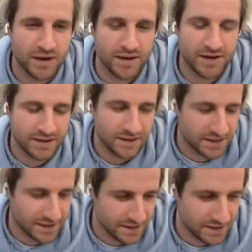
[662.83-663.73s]
And
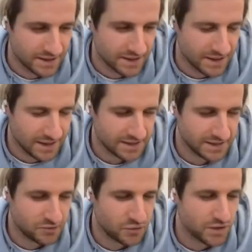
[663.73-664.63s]
I
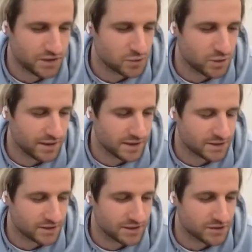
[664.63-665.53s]
think for this one,
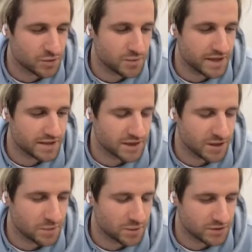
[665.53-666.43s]
there's so many
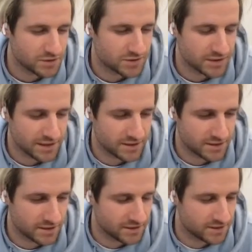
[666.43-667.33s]
examples that
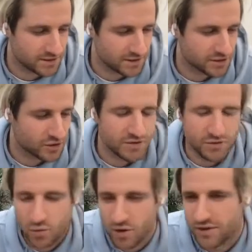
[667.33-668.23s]
it's not
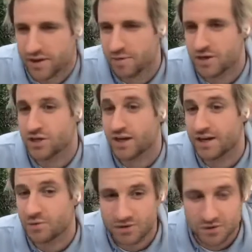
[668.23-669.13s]
even worth like mentioning
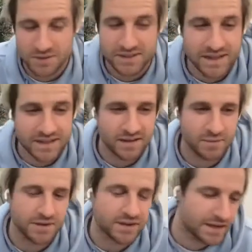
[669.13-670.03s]
anyone's in particular,
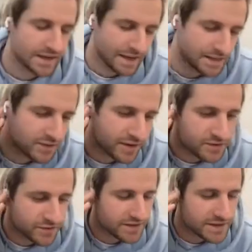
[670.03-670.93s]
but it's
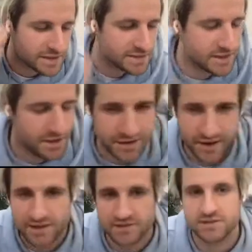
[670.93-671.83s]
very, very easy, I
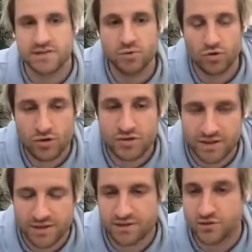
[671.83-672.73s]
think, as a team grows,
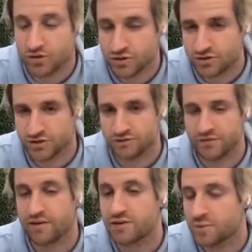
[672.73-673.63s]
and this is not just the
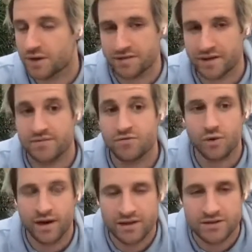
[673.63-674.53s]
founders, but I think
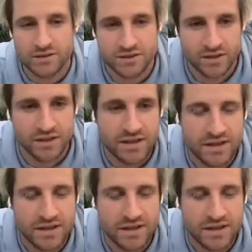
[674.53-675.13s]
everyone else, to